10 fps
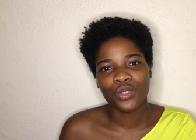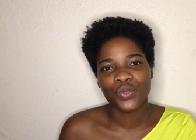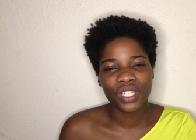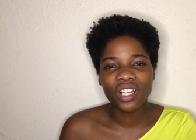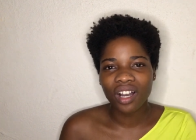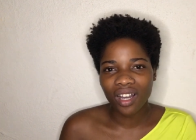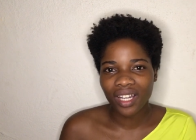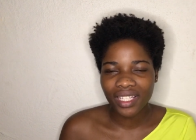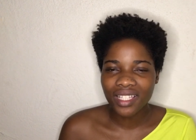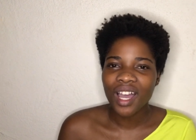we call
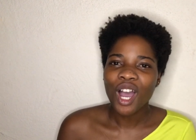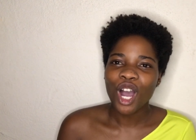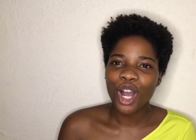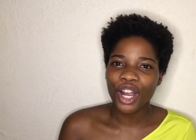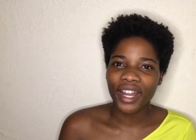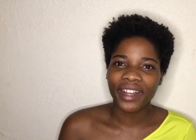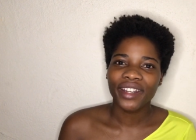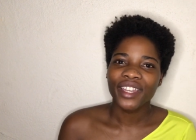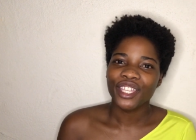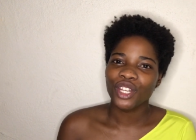it, or
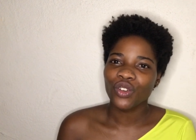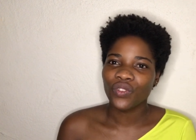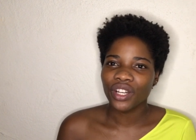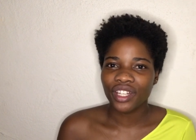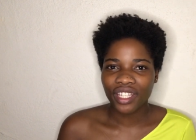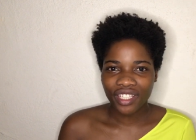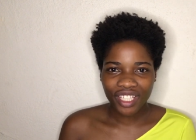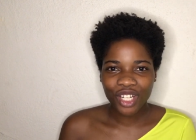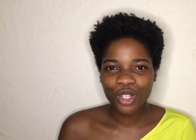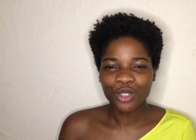very
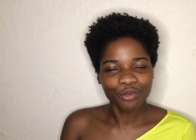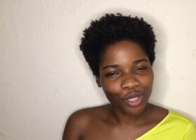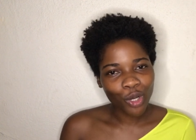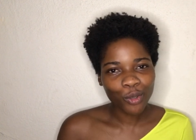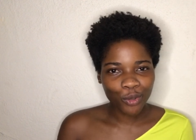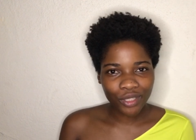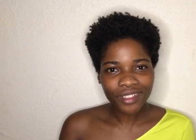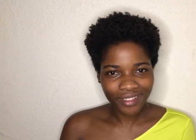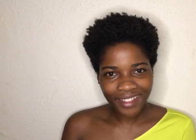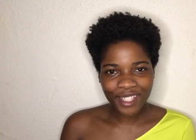look good
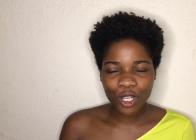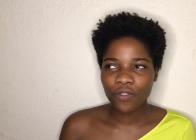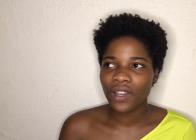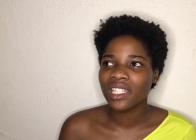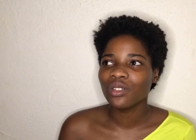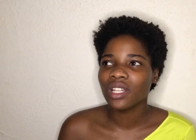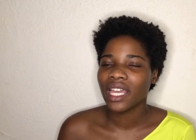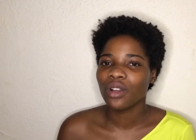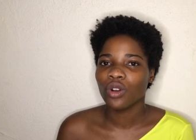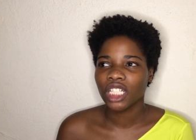stuff. I took like
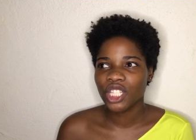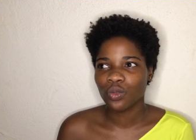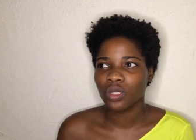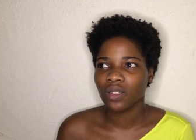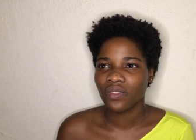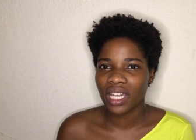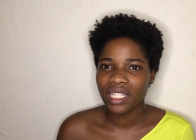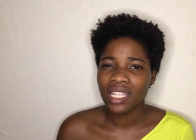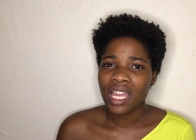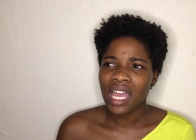1 suit of that,
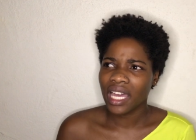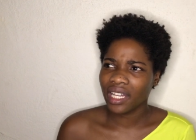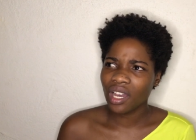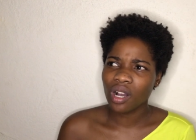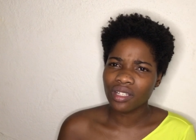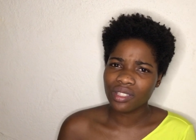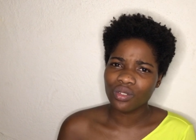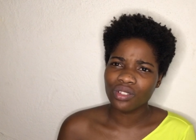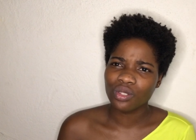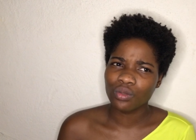and I also
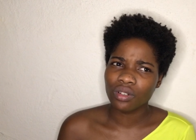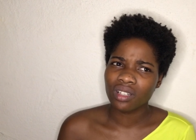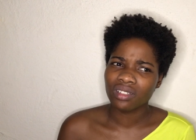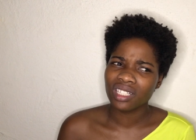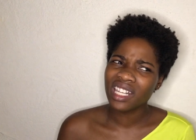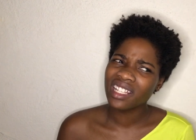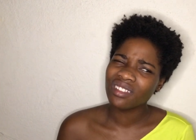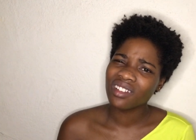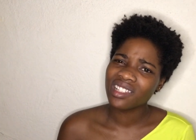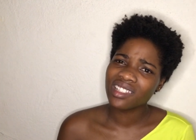took
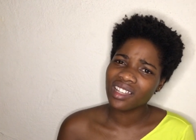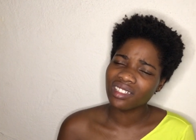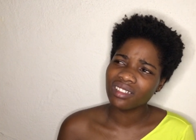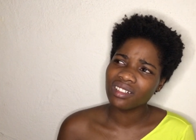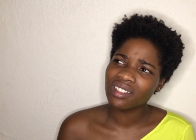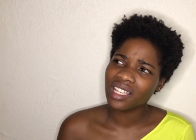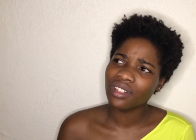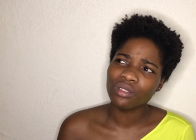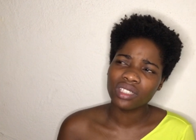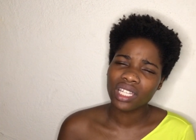a sandals. I don't
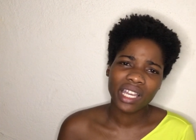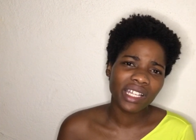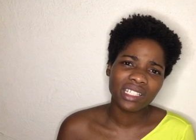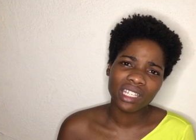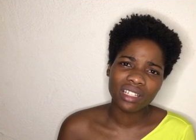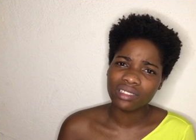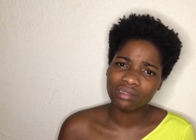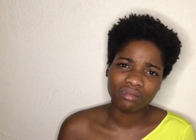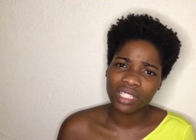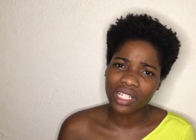think I had
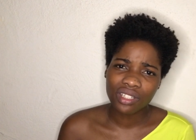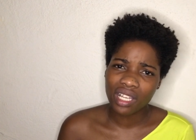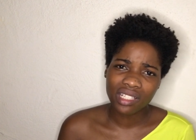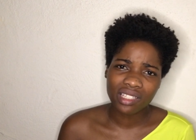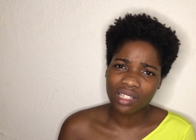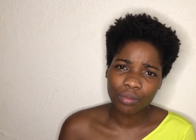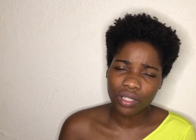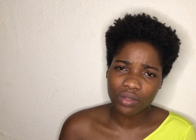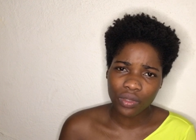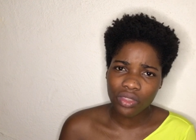taken a slippers
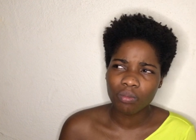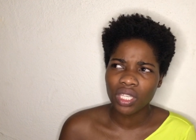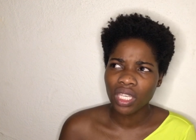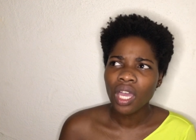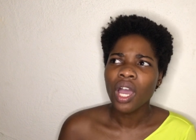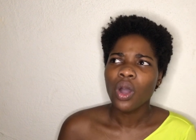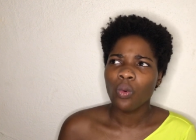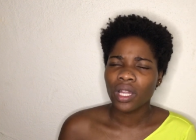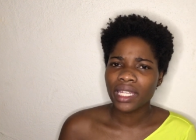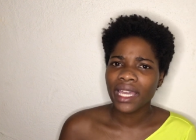with me.
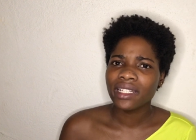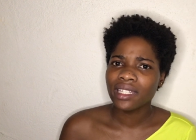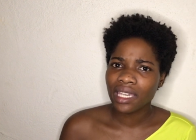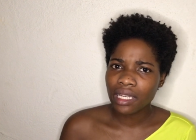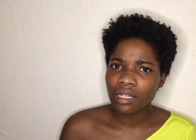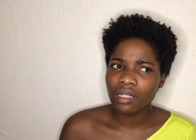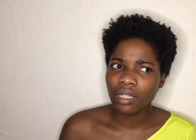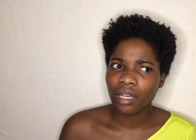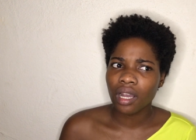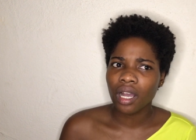What I had taken
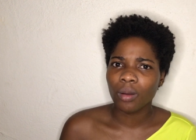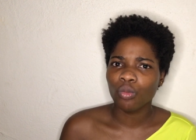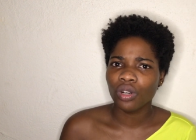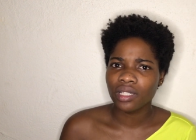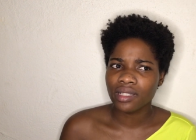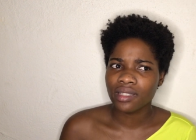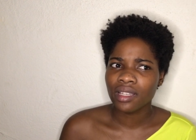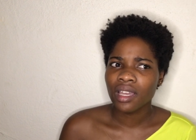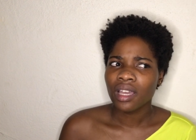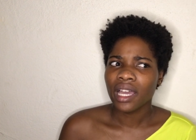was,
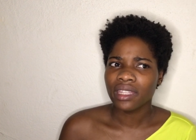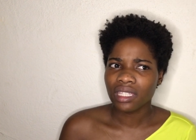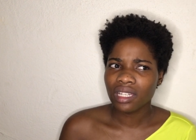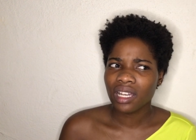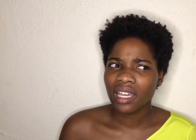I think